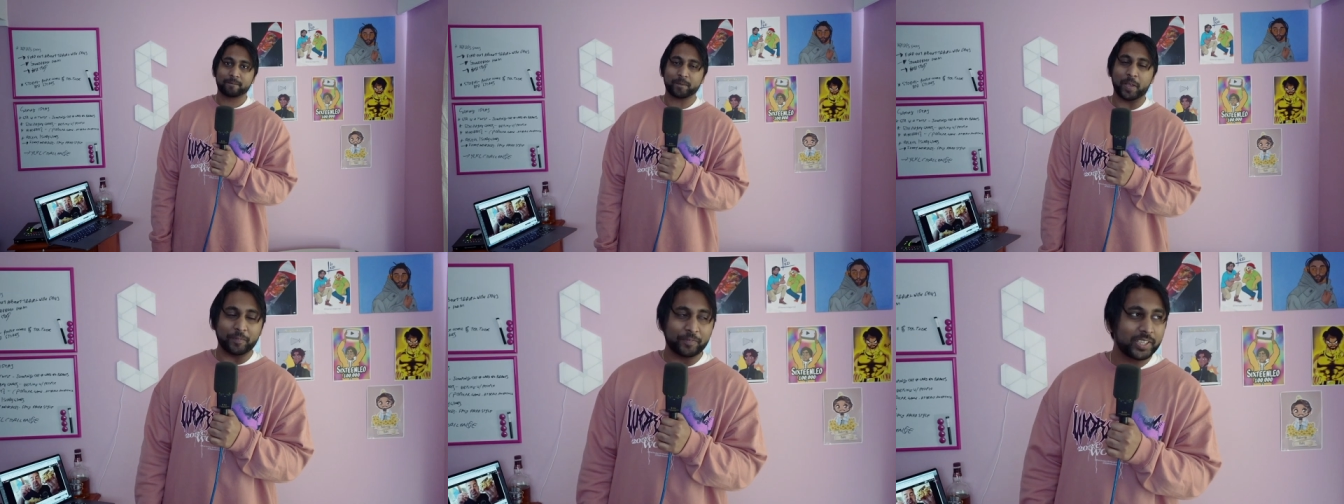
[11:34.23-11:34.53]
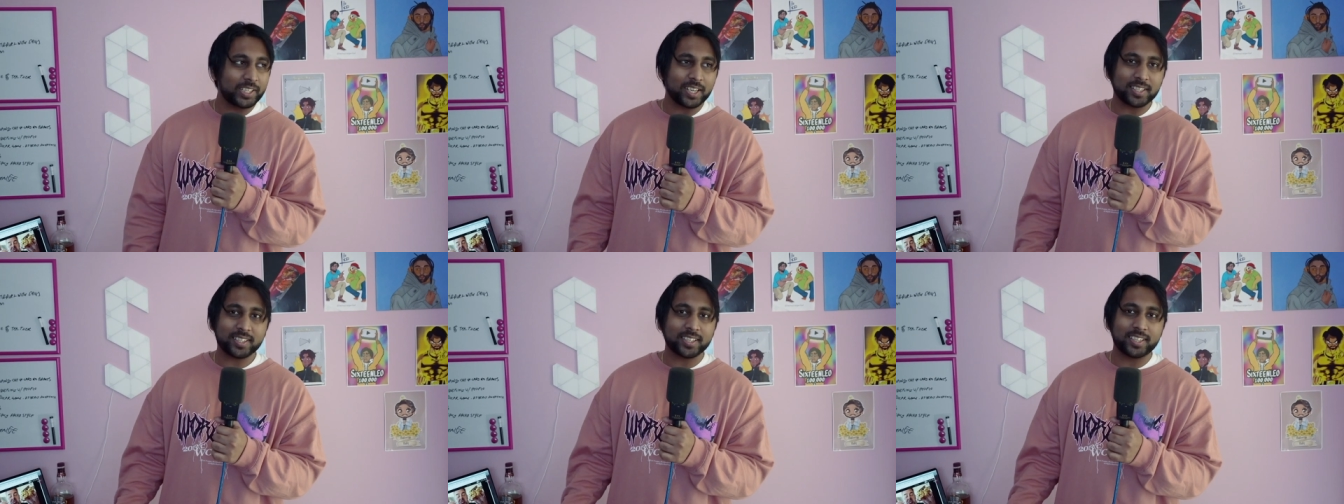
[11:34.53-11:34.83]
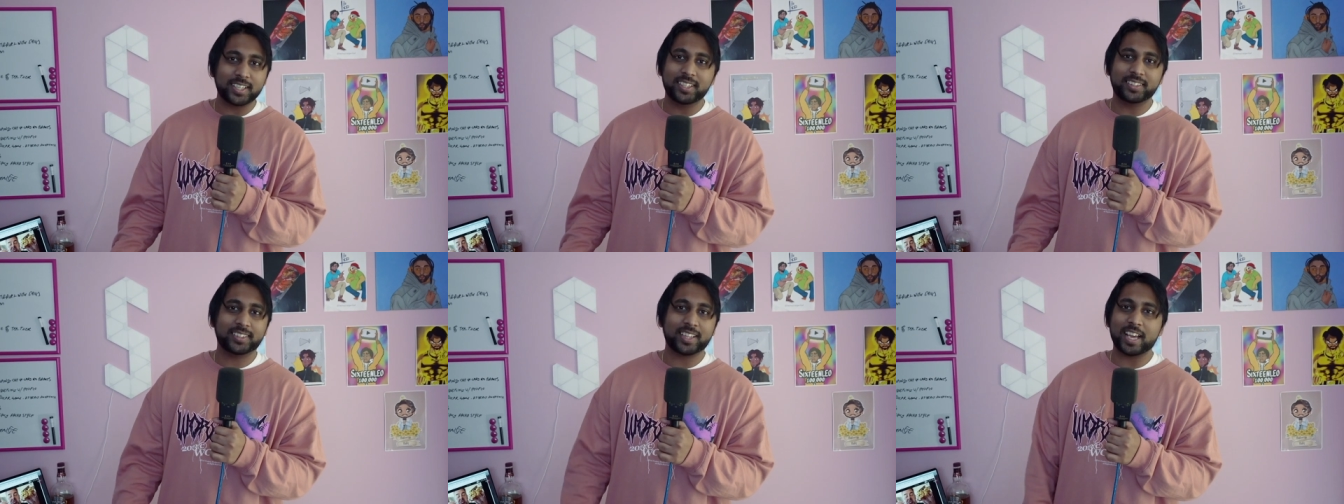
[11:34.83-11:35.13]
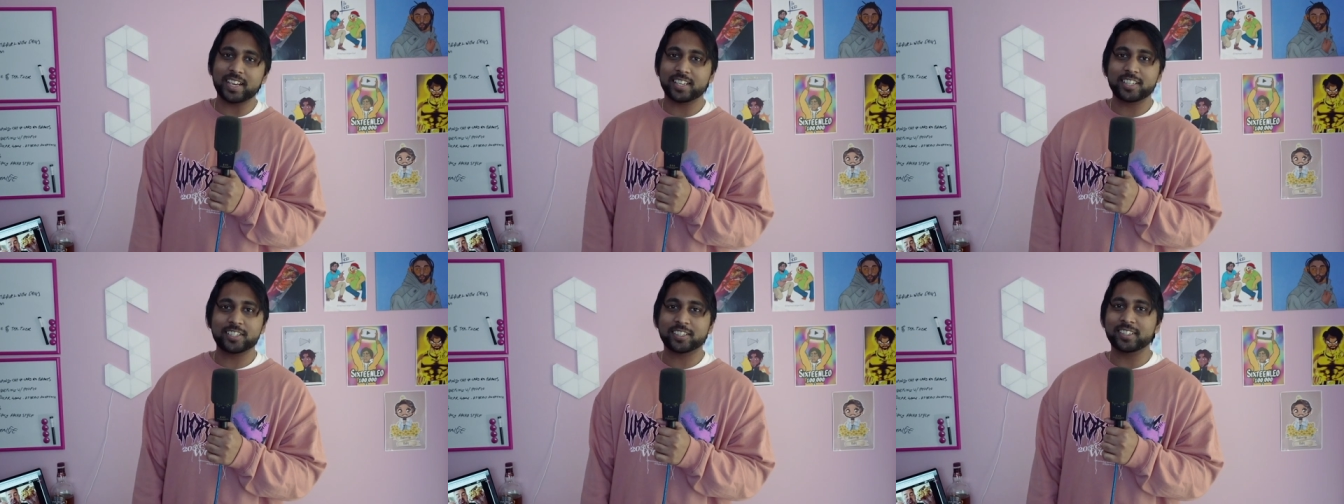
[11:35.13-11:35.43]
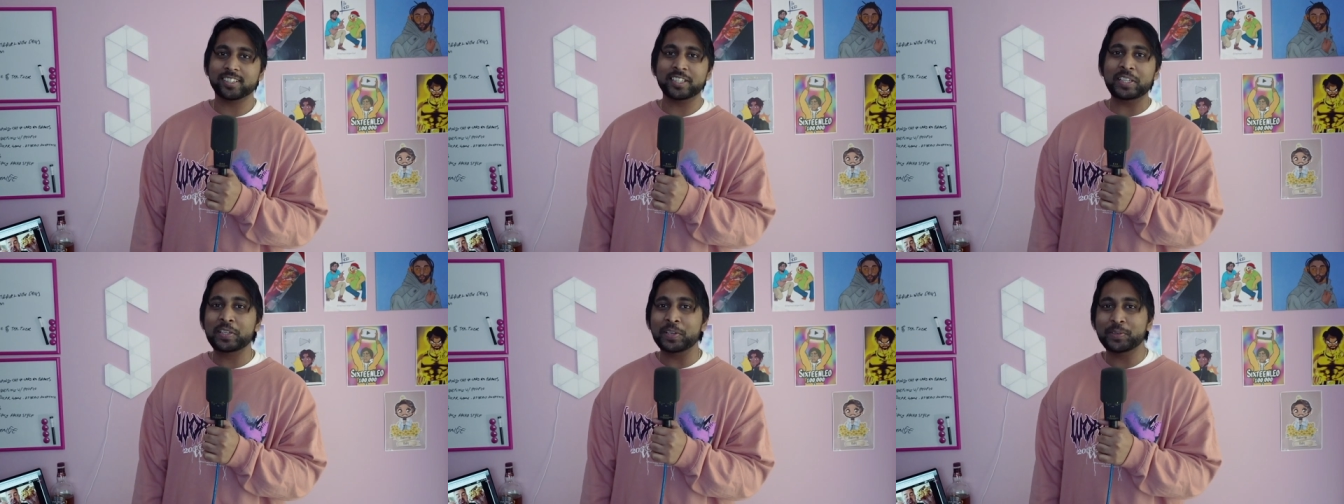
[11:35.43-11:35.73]
If he doesn't eat that, he's
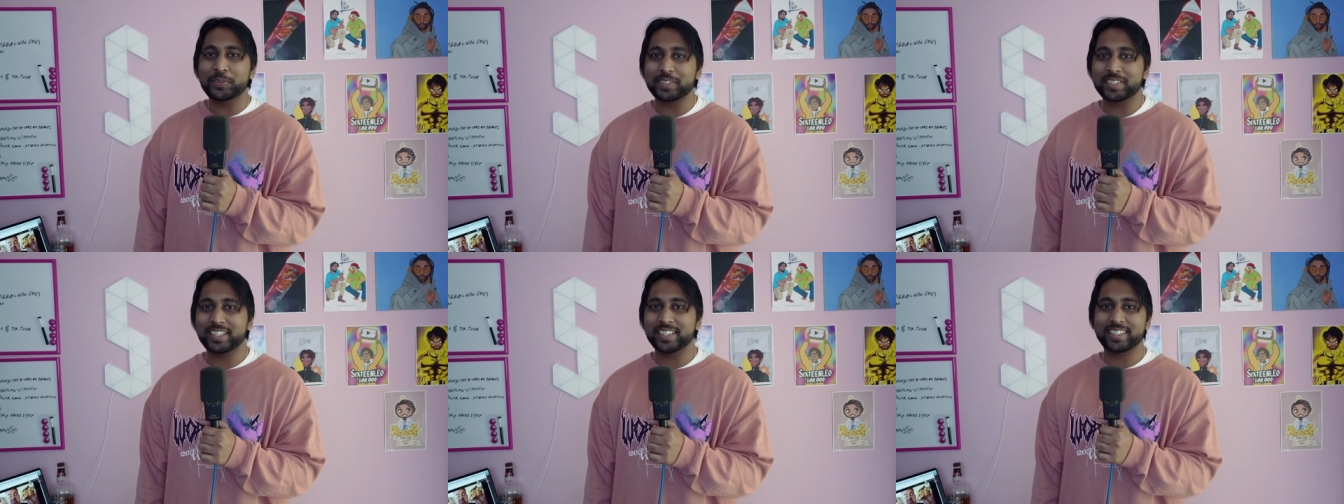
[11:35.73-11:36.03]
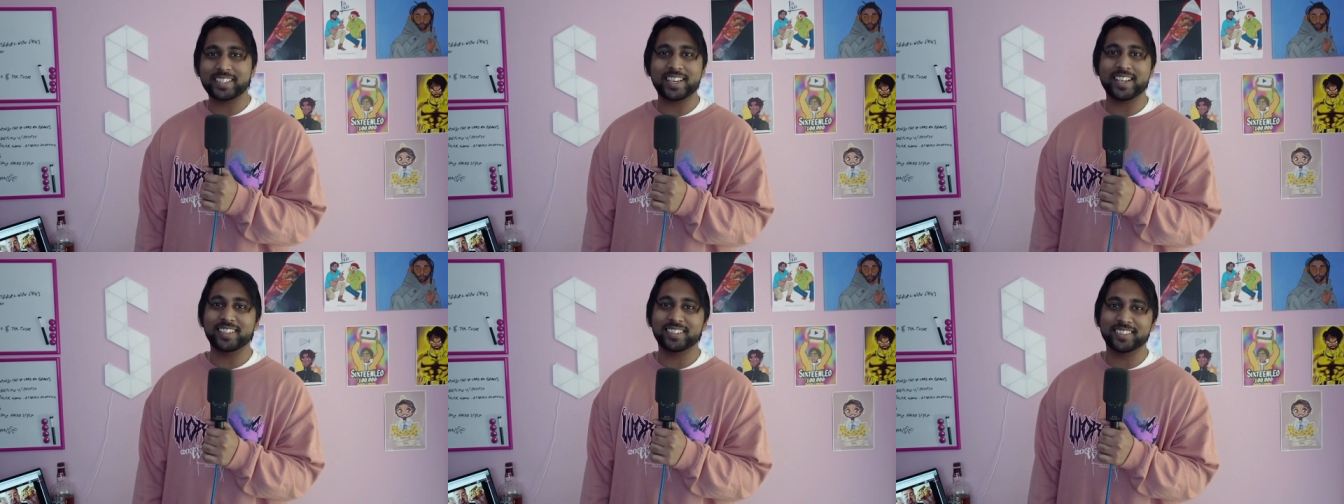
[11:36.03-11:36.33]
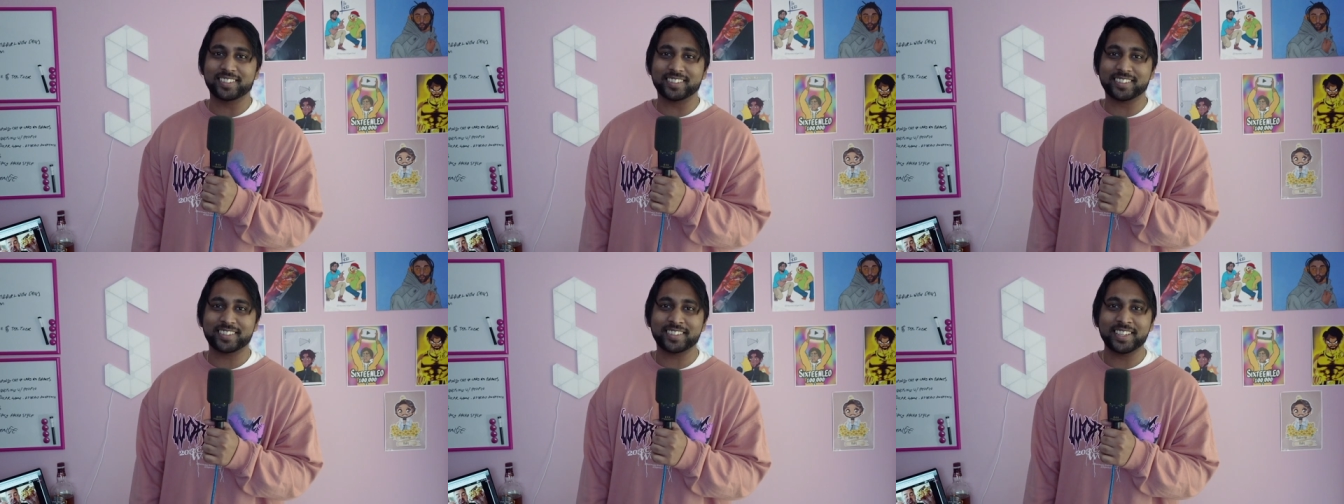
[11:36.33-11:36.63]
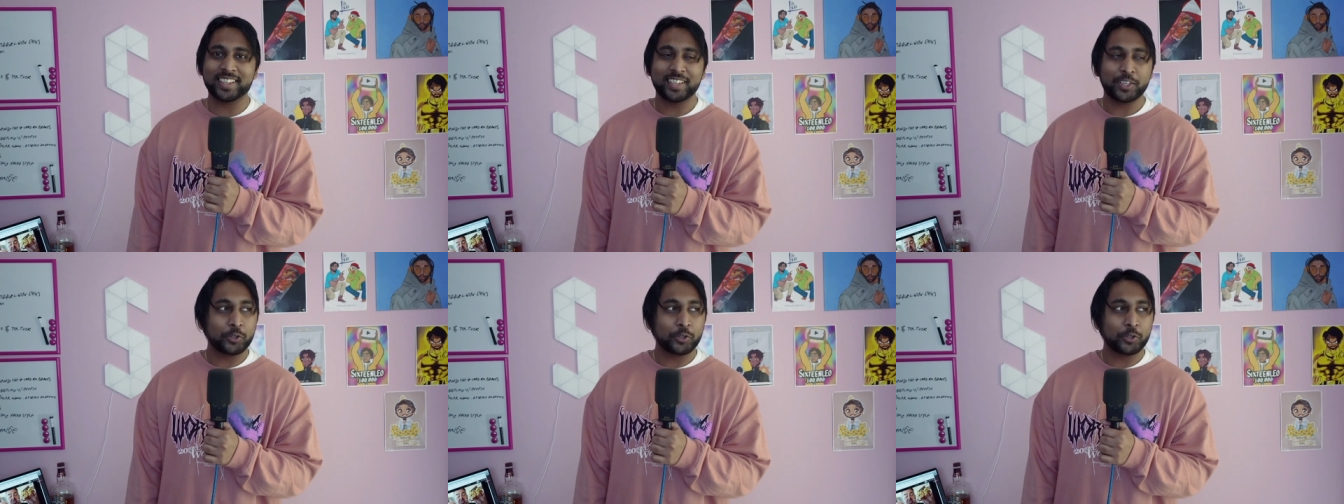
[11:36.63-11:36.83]
gonna lose the challenge.